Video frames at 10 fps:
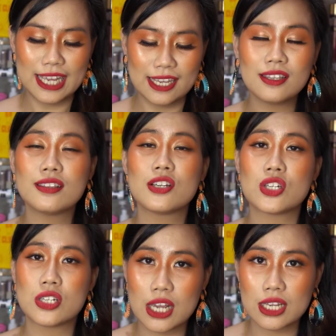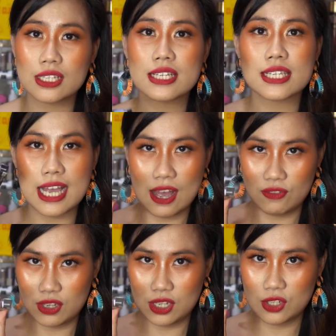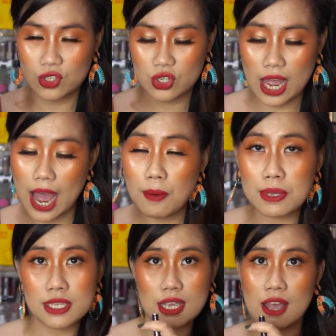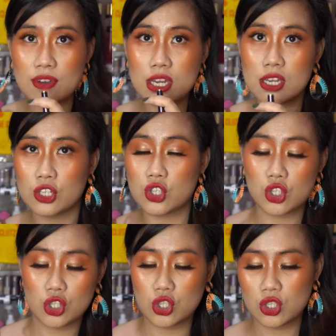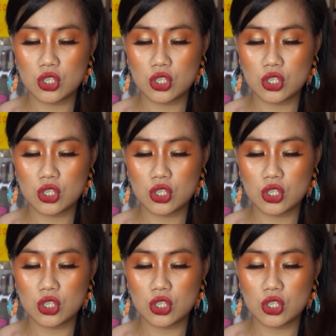in the shade Savage. I'm a savage.